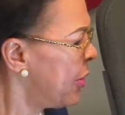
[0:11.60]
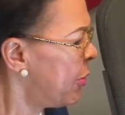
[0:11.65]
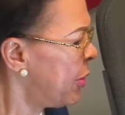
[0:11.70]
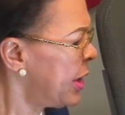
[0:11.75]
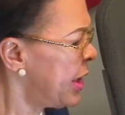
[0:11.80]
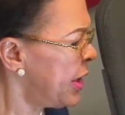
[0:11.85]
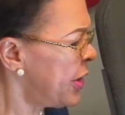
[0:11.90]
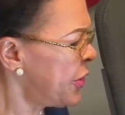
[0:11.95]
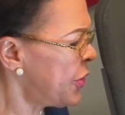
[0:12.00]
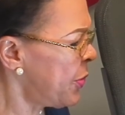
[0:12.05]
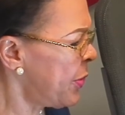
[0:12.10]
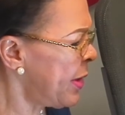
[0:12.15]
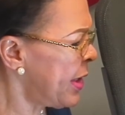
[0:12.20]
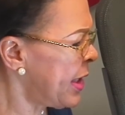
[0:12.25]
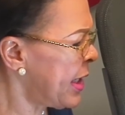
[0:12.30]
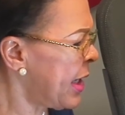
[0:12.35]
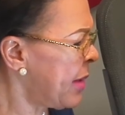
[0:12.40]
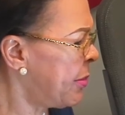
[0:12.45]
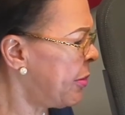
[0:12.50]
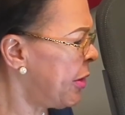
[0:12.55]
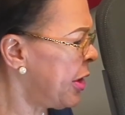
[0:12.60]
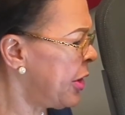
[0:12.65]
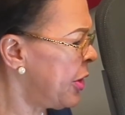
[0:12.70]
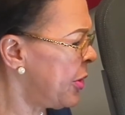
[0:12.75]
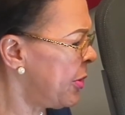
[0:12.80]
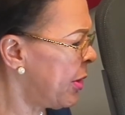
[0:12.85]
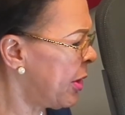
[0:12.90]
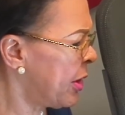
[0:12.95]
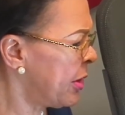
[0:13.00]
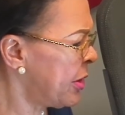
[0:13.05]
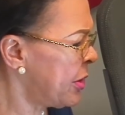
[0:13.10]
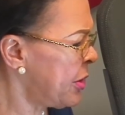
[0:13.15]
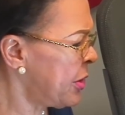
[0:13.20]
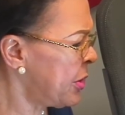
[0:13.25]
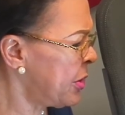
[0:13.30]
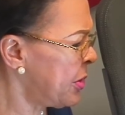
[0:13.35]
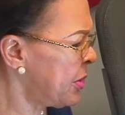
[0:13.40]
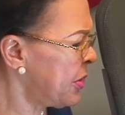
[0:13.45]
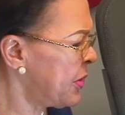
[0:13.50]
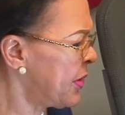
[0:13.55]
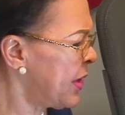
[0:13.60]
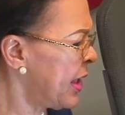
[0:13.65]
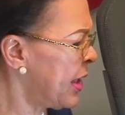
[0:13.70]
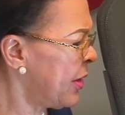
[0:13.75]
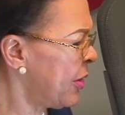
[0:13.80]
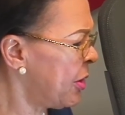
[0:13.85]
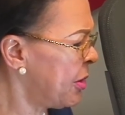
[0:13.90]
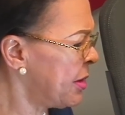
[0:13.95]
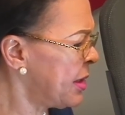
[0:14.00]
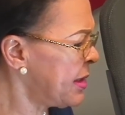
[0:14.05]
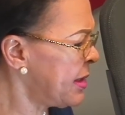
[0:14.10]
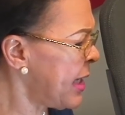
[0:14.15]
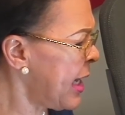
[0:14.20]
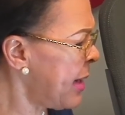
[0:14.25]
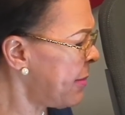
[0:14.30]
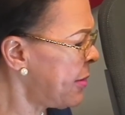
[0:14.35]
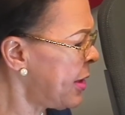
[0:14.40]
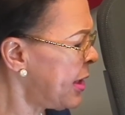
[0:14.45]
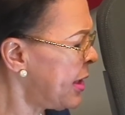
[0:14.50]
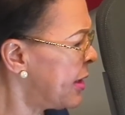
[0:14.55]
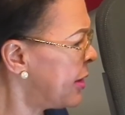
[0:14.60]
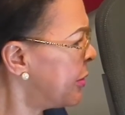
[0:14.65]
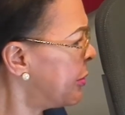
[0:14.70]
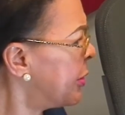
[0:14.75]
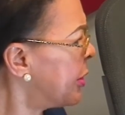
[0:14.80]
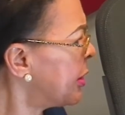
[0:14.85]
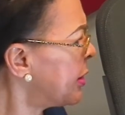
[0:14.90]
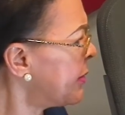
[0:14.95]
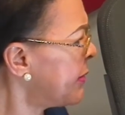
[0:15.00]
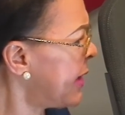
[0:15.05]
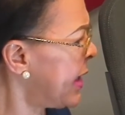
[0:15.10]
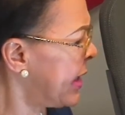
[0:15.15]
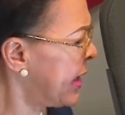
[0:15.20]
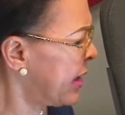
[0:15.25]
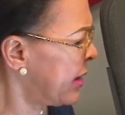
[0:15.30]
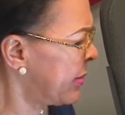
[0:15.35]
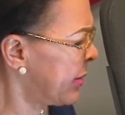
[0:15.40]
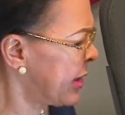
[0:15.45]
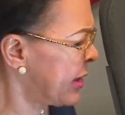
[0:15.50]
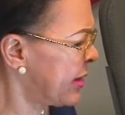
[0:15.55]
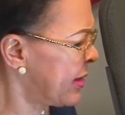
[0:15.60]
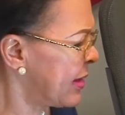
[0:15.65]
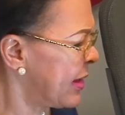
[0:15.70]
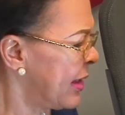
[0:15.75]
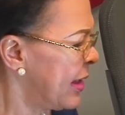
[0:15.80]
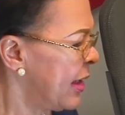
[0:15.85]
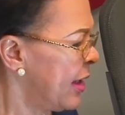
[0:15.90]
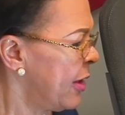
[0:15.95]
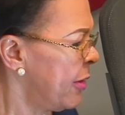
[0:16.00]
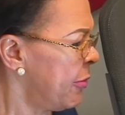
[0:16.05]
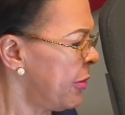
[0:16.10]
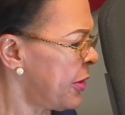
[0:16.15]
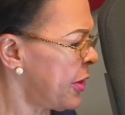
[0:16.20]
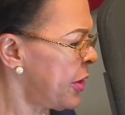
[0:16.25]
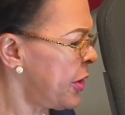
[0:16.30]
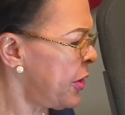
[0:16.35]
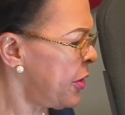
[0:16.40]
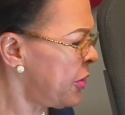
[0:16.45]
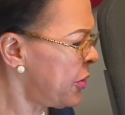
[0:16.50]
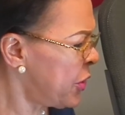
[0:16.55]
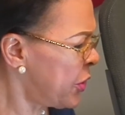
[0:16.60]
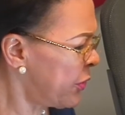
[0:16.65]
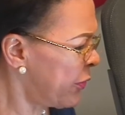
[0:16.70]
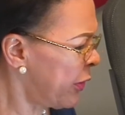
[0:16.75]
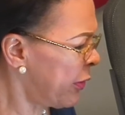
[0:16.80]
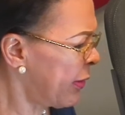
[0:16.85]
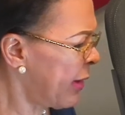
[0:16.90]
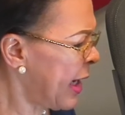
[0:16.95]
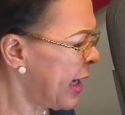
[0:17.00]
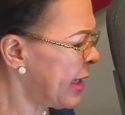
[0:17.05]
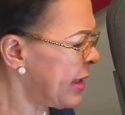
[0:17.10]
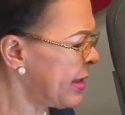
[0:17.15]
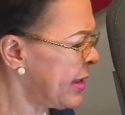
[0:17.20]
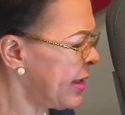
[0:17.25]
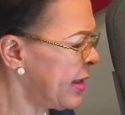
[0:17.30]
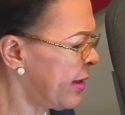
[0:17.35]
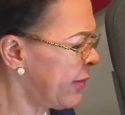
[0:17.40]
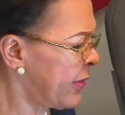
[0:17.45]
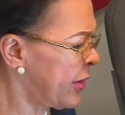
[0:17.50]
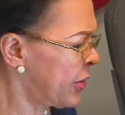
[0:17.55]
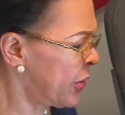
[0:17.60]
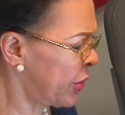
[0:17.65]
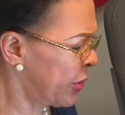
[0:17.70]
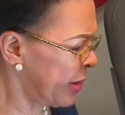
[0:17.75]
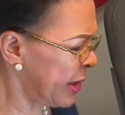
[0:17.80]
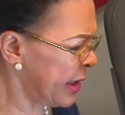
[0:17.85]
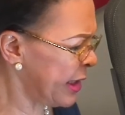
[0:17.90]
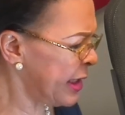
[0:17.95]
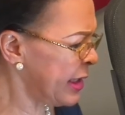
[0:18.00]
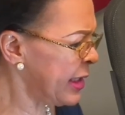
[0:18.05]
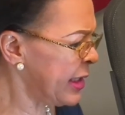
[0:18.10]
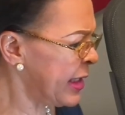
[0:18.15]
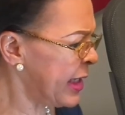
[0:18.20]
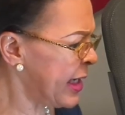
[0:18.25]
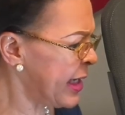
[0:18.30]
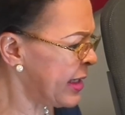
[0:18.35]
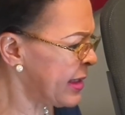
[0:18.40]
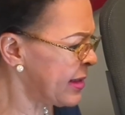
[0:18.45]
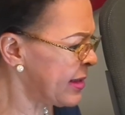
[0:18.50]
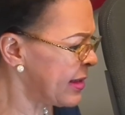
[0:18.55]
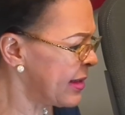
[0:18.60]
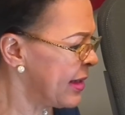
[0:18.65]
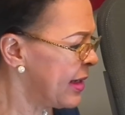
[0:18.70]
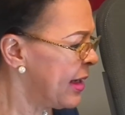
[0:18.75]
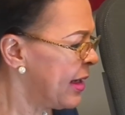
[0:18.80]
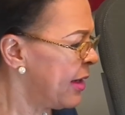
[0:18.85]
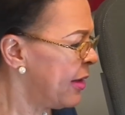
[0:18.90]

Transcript: where each week I bring you all the news and all that's happening in the world of cannabis with a huge variety of intriguing guests